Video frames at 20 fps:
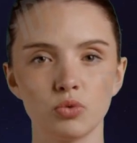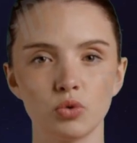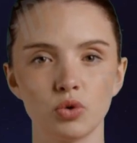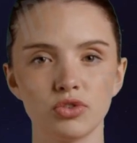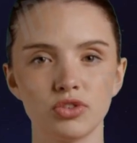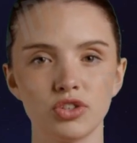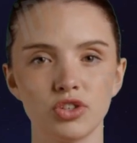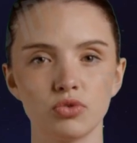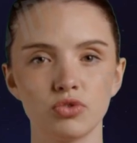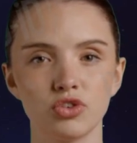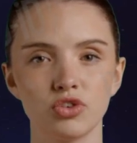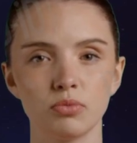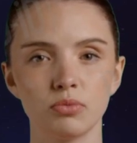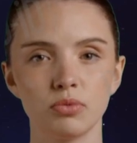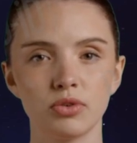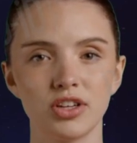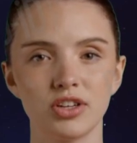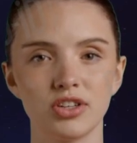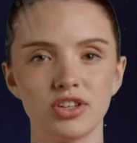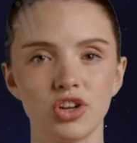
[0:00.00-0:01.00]
Once you've
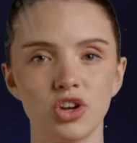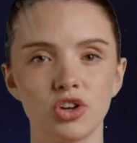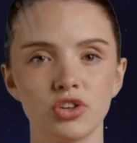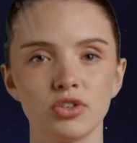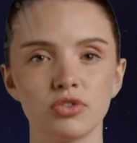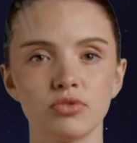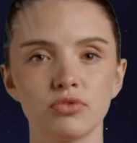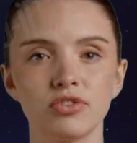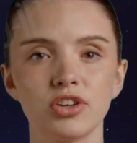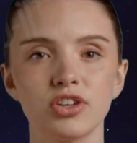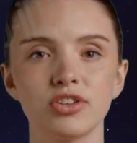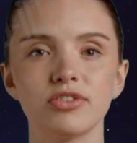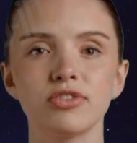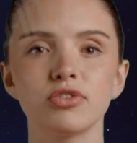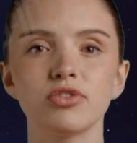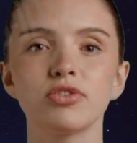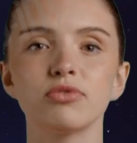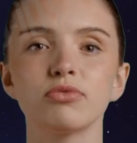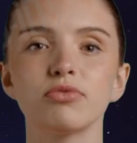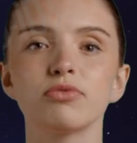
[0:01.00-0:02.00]
completed all the
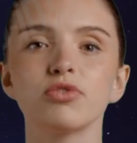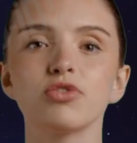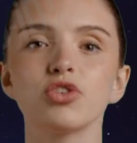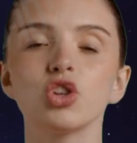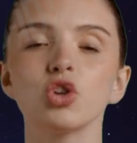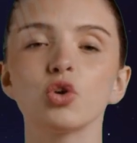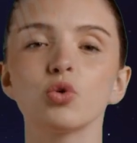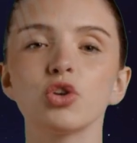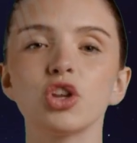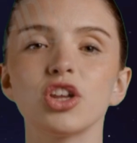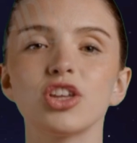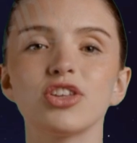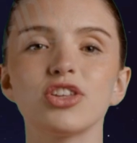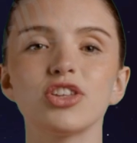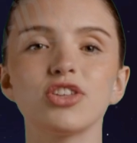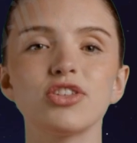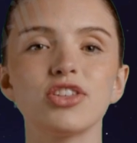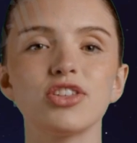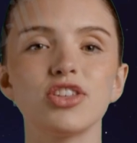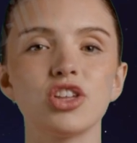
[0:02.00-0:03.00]
fields, go ahead
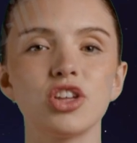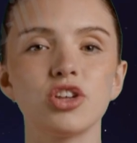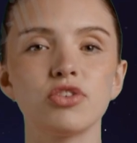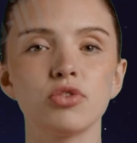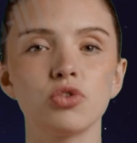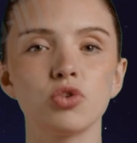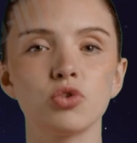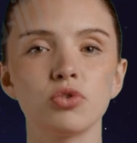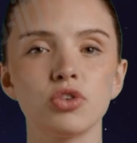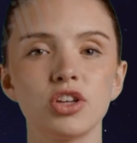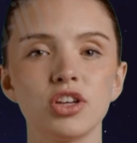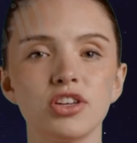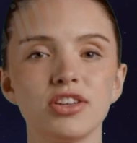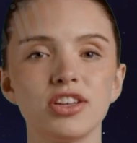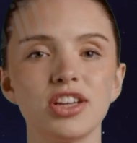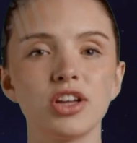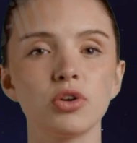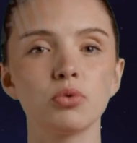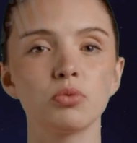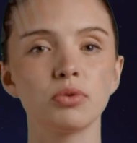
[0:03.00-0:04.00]
and click on the Create
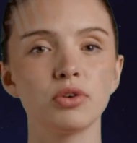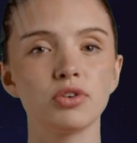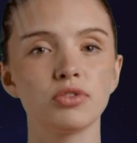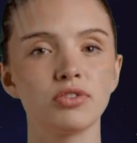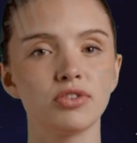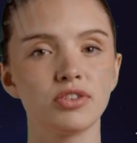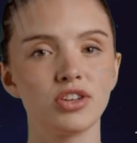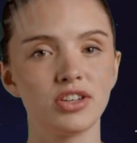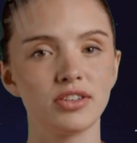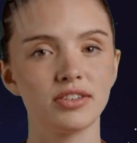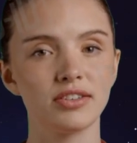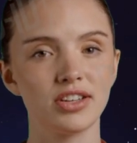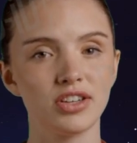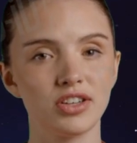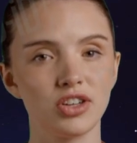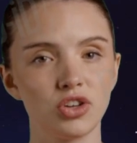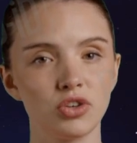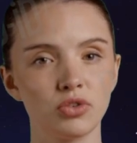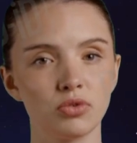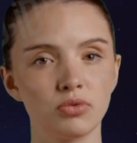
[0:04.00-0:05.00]
Account button to
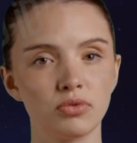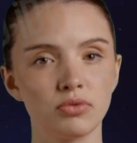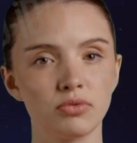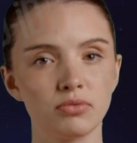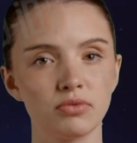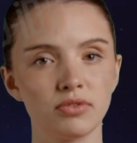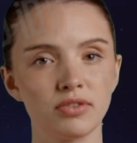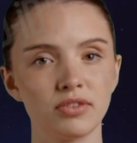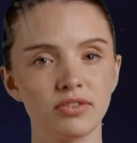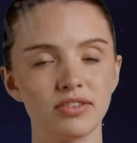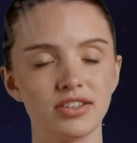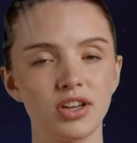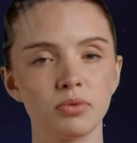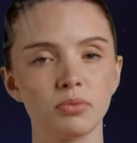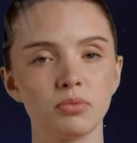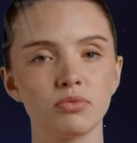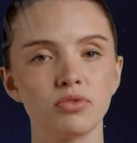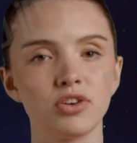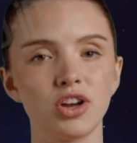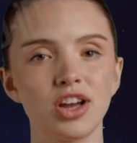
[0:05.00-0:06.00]
continue.
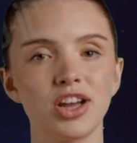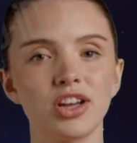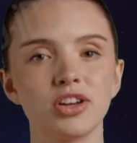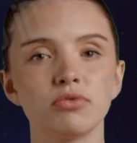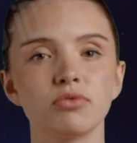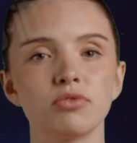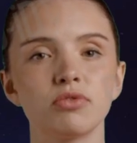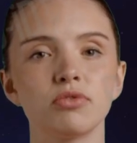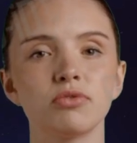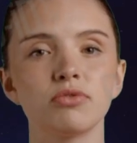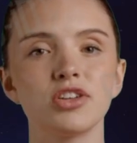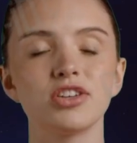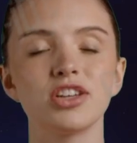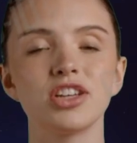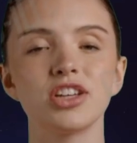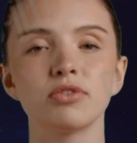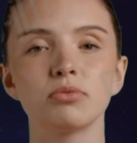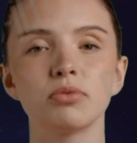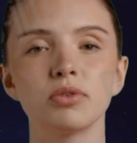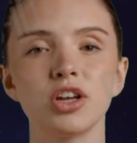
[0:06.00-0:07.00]
Step 5.
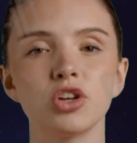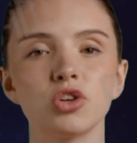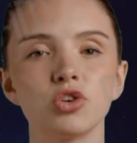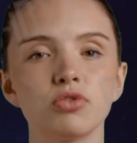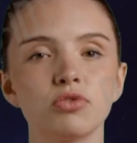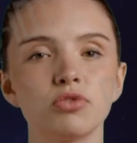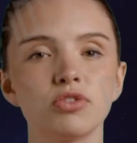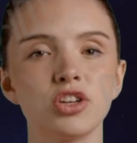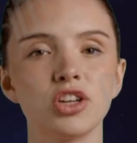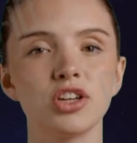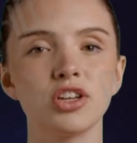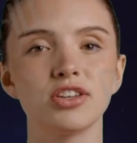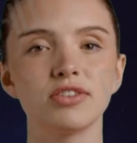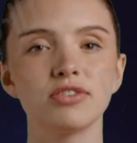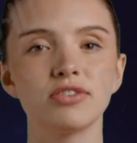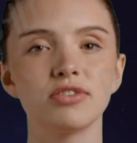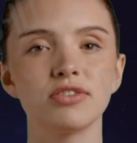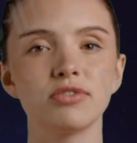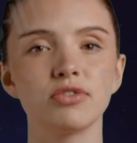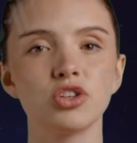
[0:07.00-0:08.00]
In a matter of
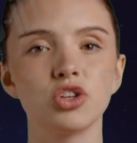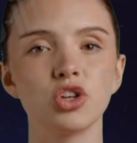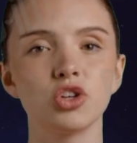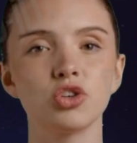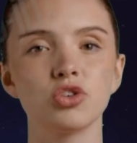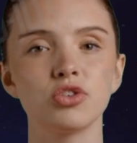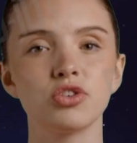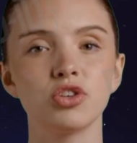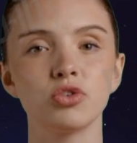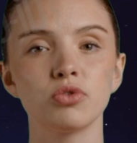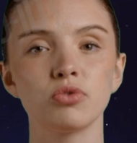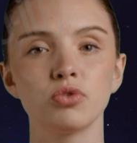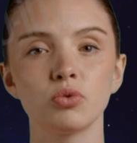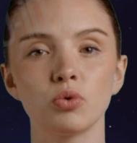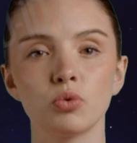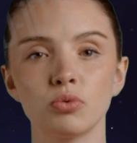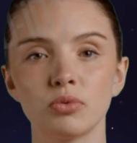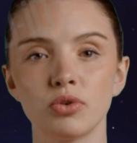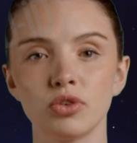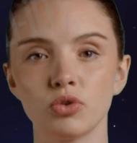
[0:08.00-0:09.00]
seconds, your server
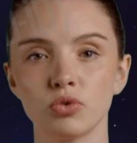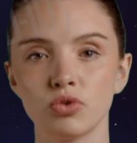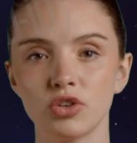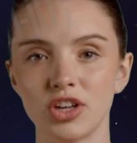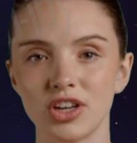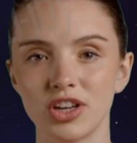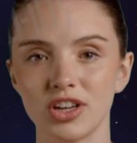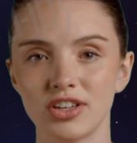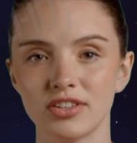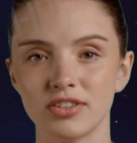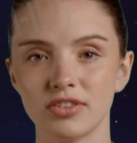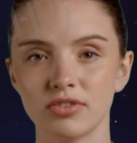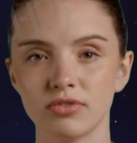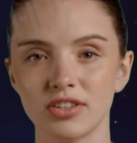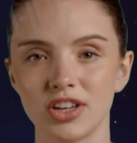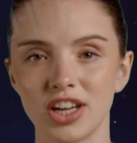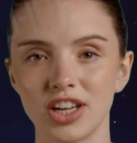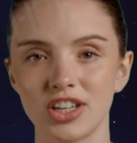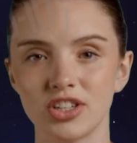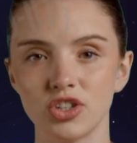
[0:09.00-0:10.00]
will be created,
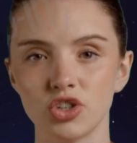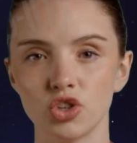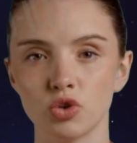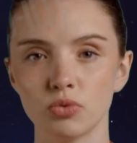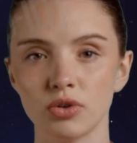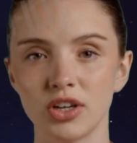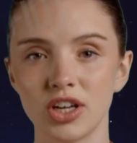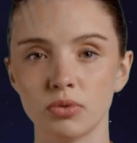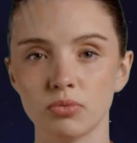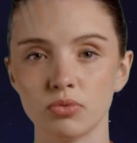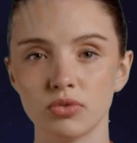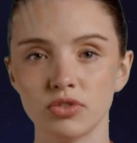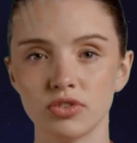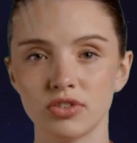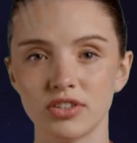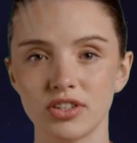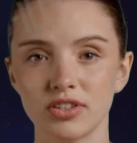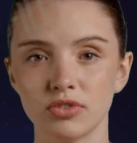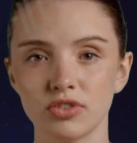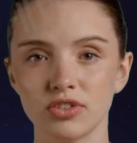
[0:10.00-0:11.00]
and you'll be able to
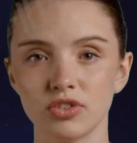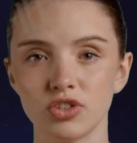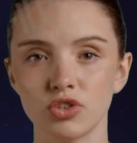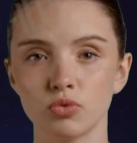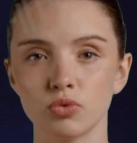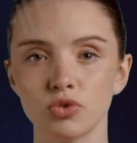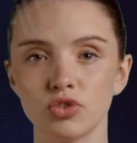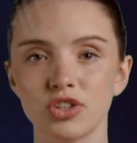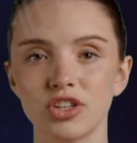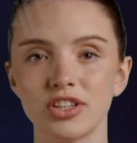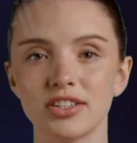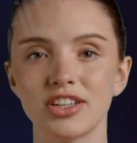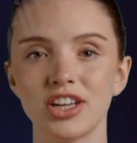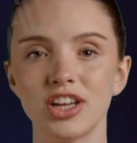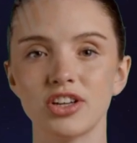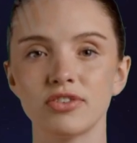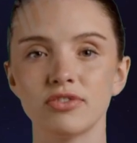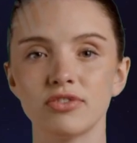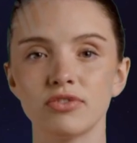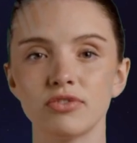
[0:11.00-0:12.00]
see the server
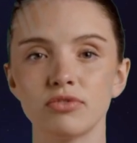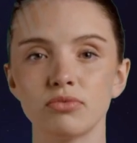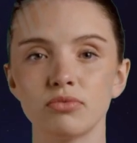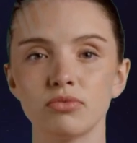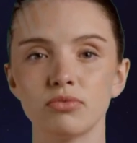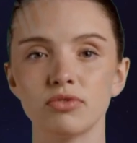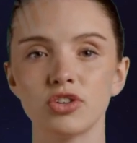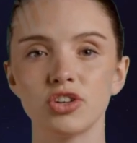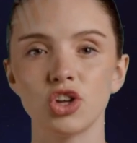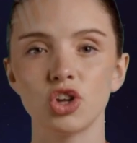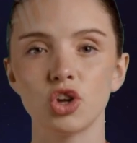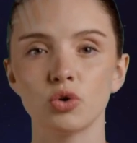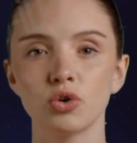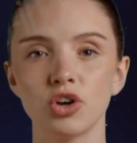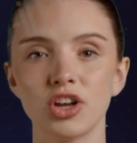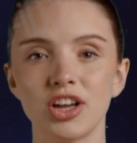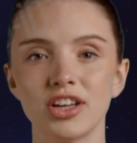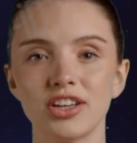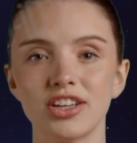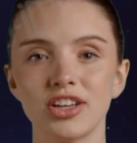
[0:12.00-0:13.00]
details. Go
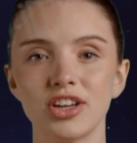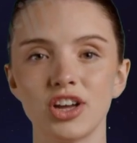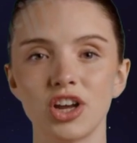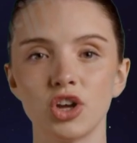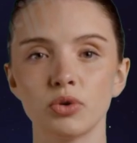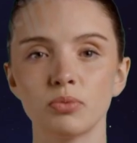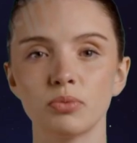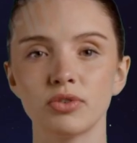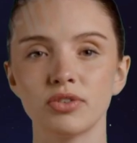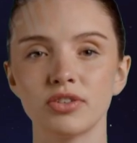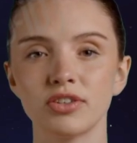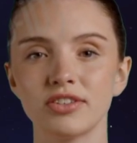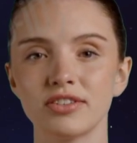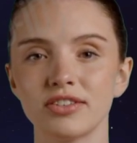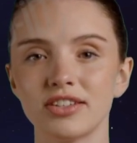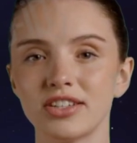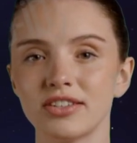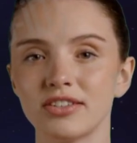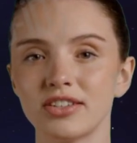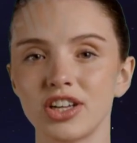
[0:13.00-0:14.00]
ahead and copy
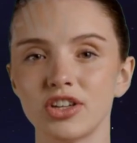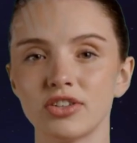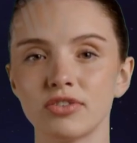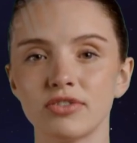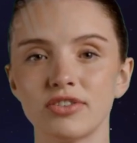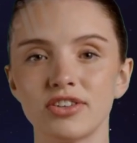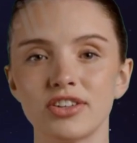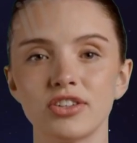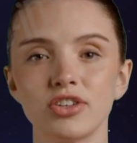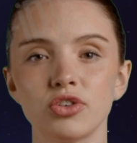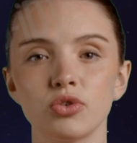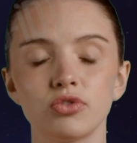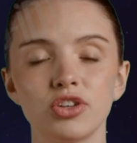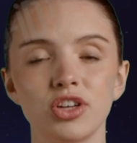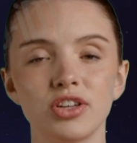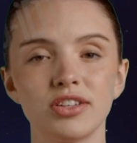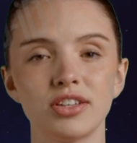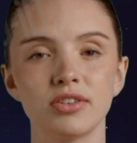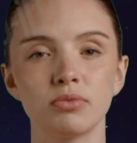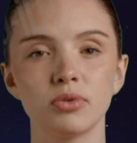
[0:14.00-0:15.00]
these details as you'll
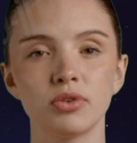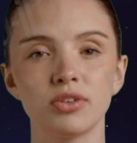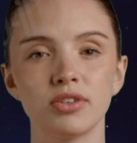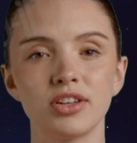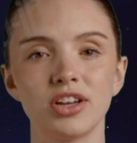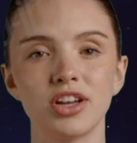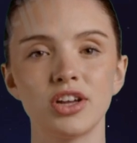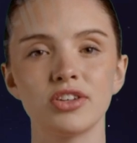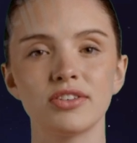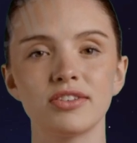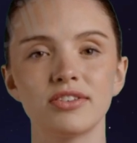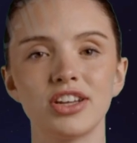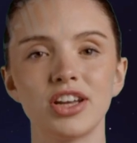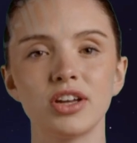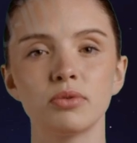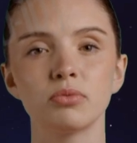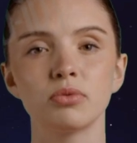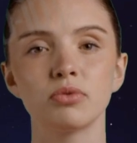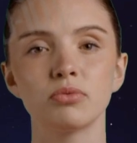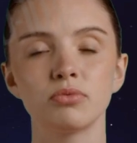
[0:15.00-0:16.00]
need them in the next
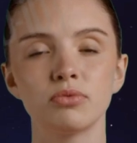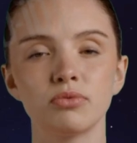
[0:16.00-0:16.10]
step.